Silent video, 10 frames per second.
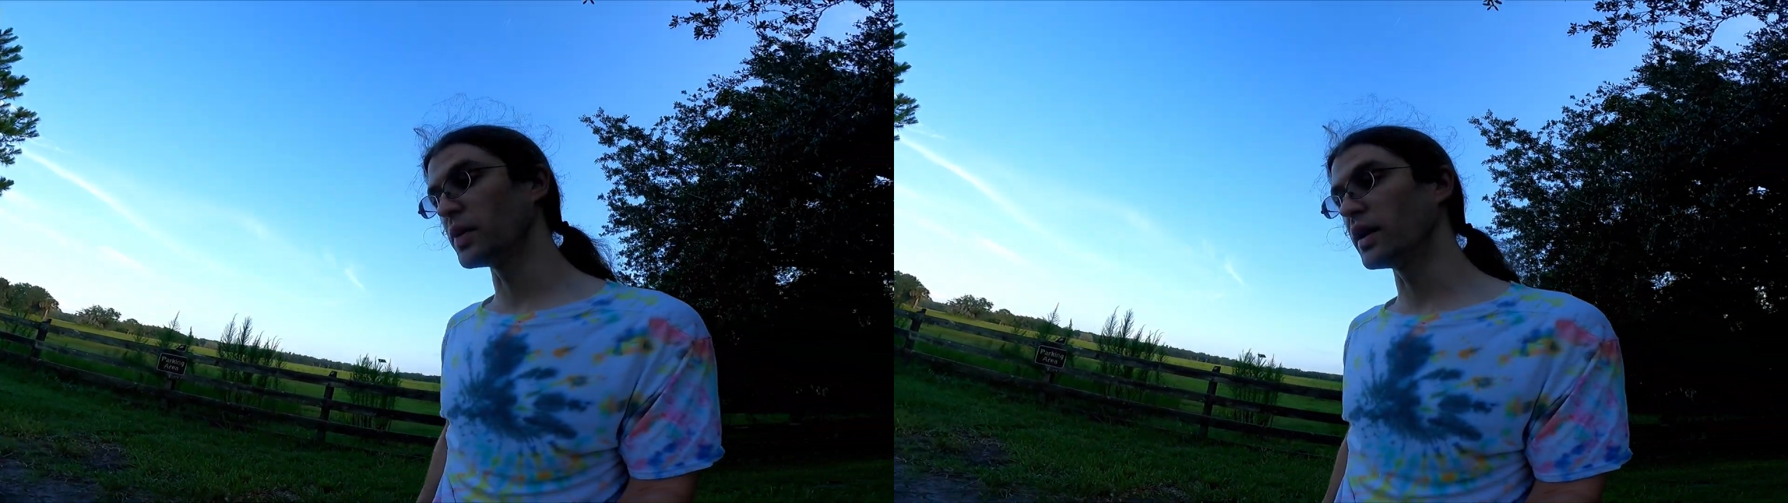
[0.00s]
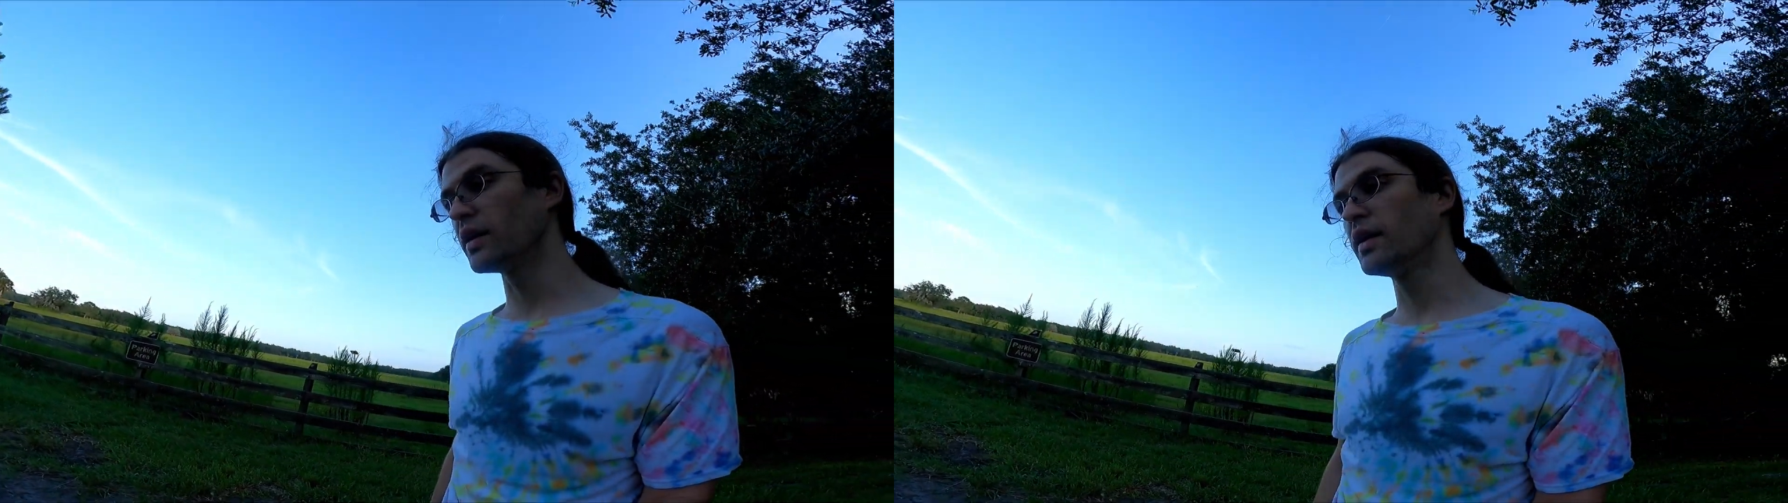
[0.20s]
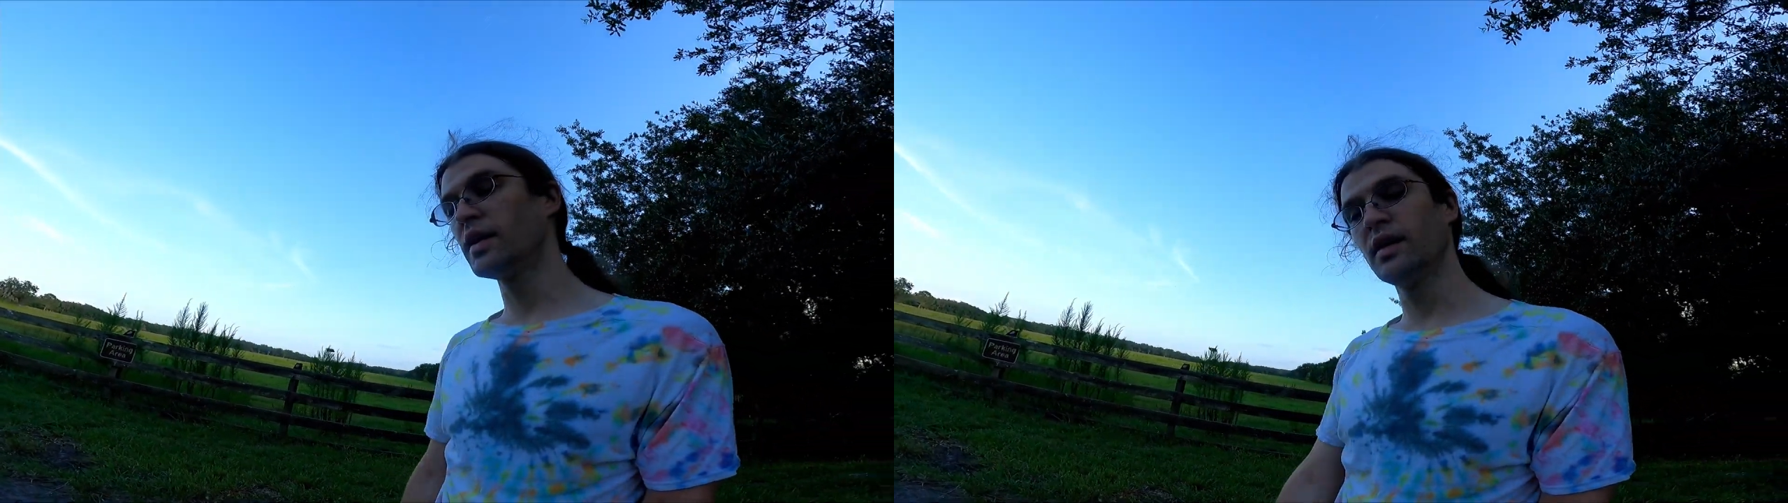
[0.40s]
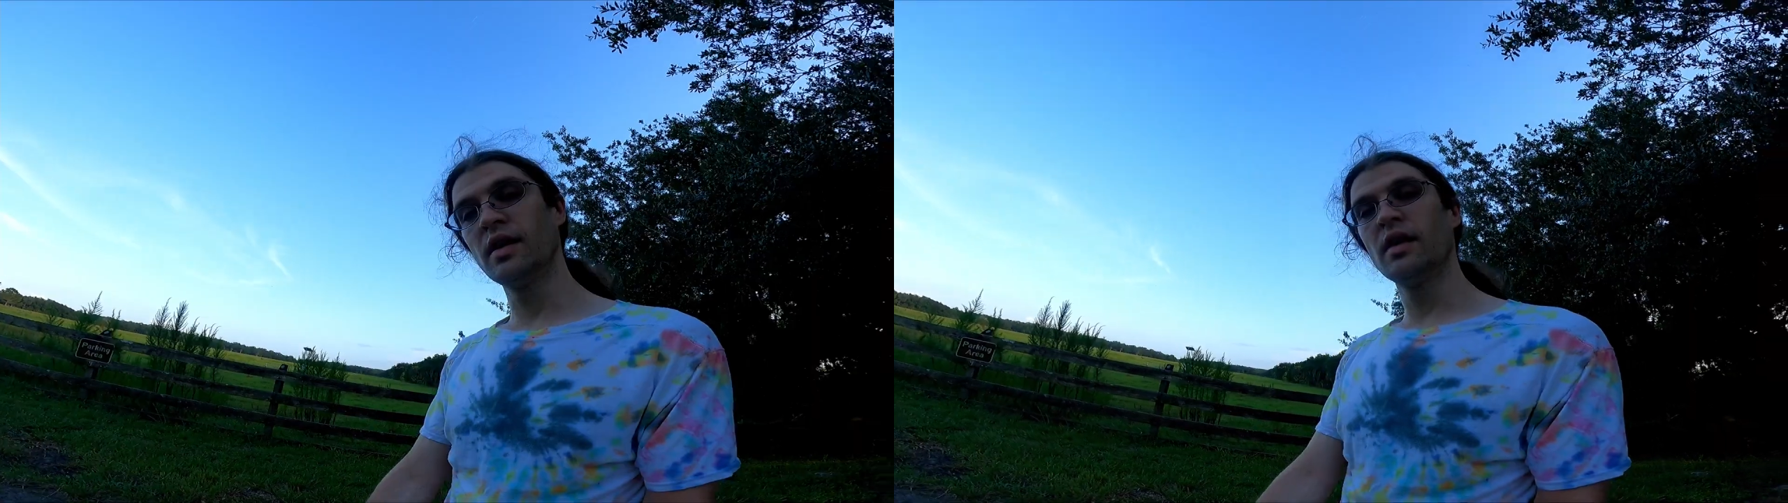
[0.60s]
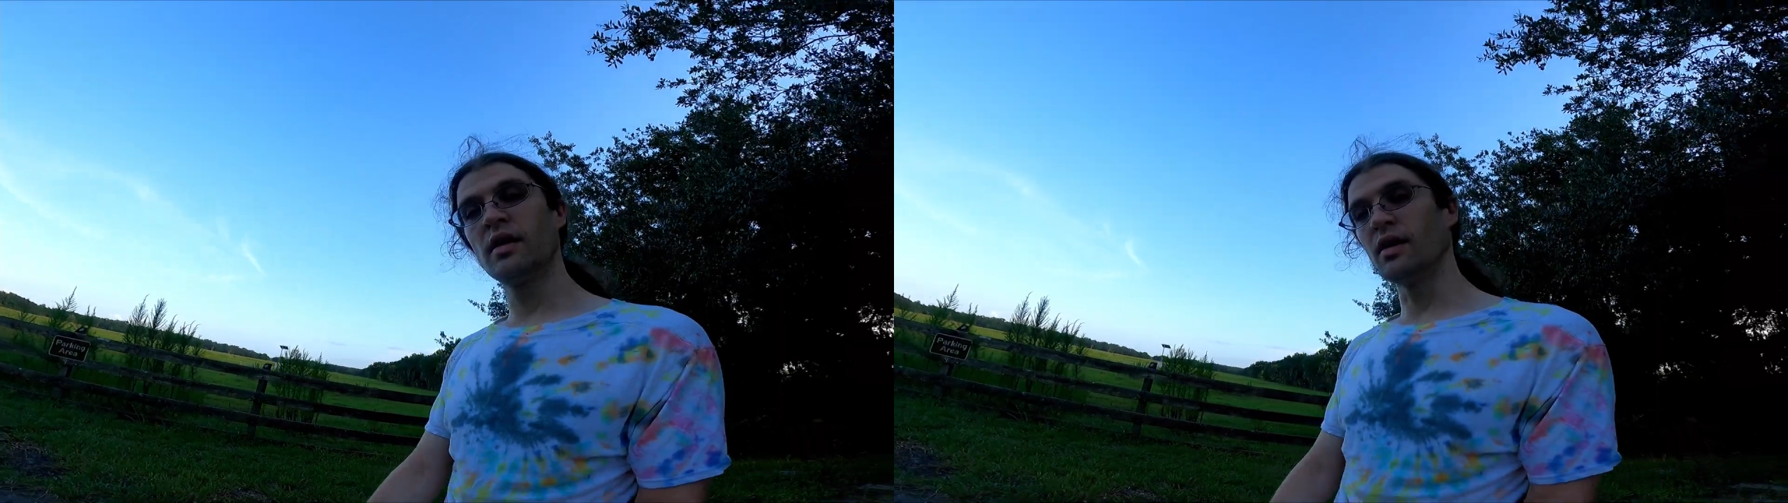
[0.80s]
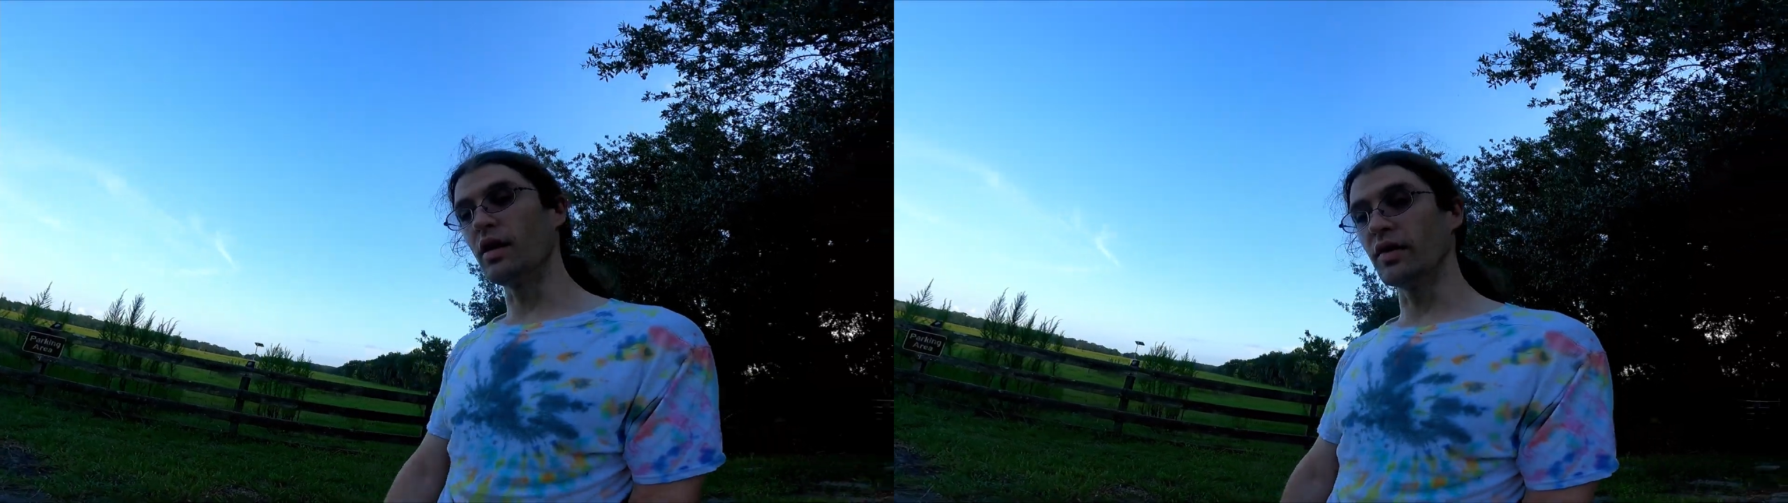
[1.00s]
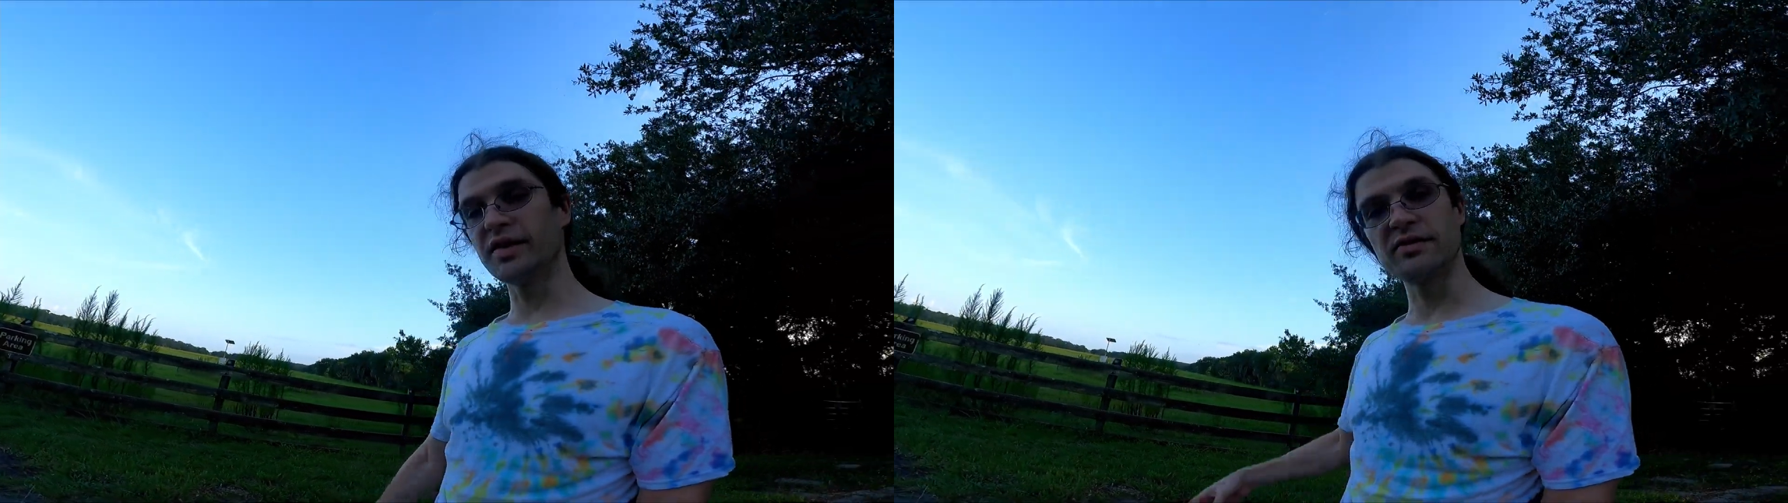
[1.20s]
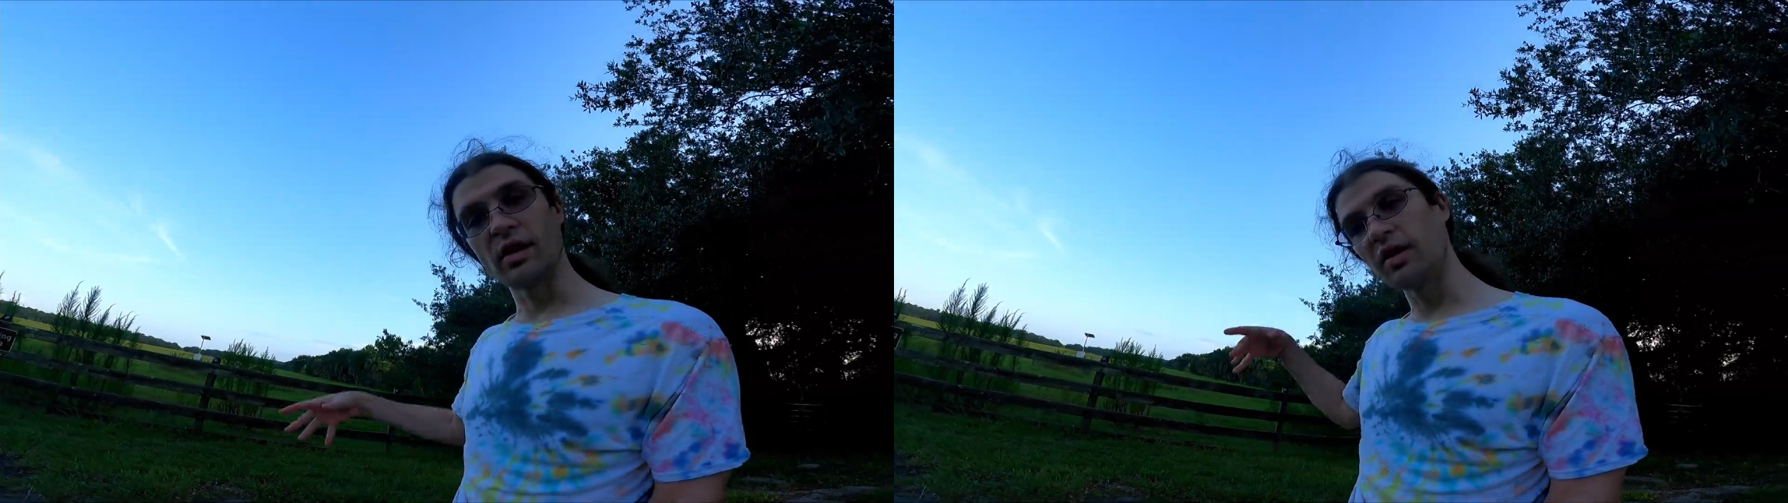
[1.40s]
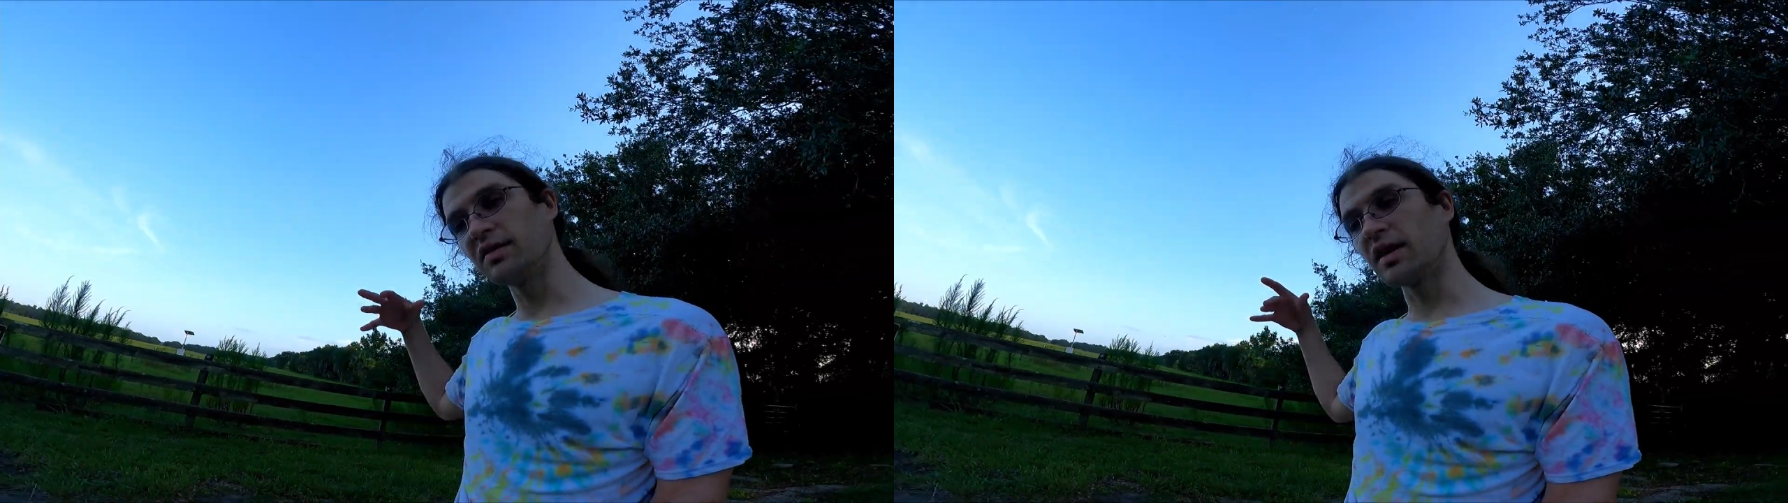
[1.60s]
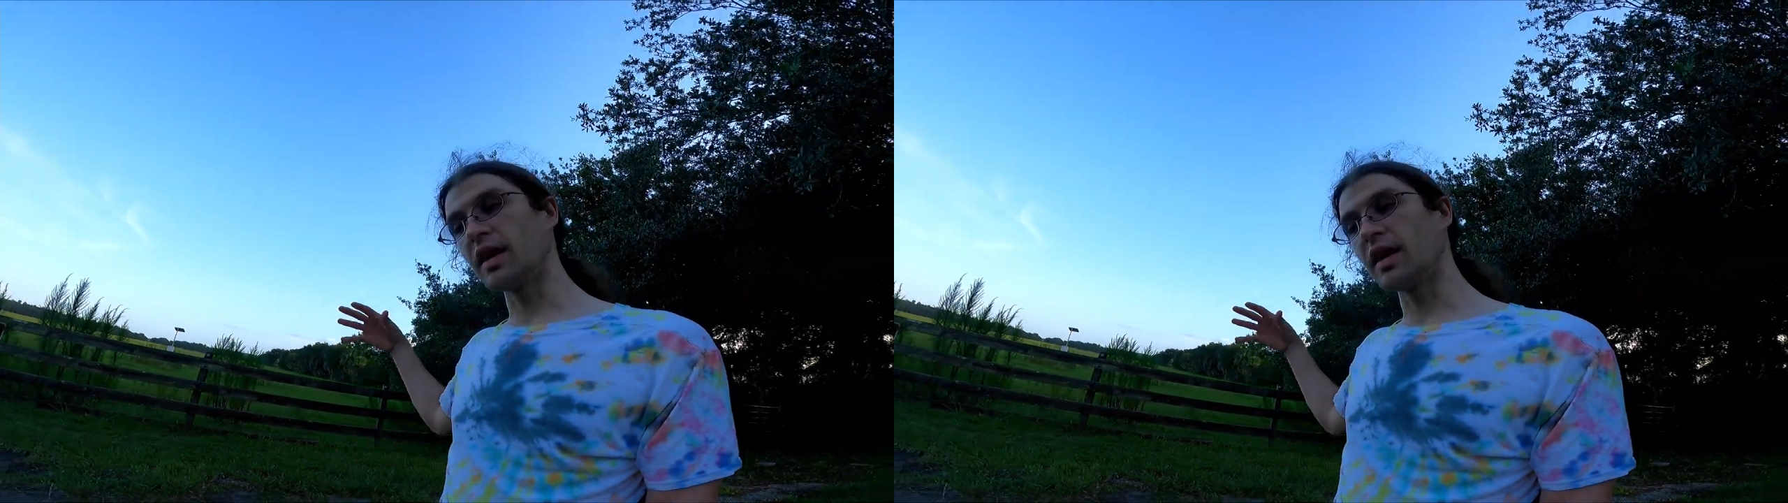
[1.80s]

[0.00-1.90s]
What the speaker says: where all the stars